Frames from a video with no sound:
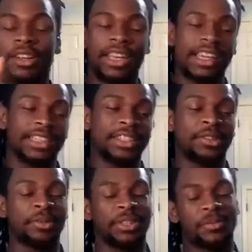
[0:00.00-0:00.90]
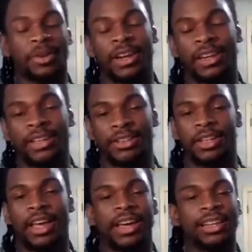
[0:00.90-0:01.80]
last season with a sprained ankle,
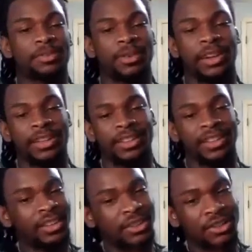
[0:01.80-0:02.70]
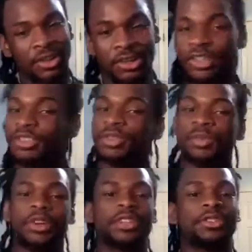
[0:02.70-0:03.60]
a high sprain. Those are
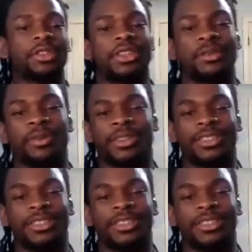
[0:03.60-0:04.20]
pretty tricky, bro.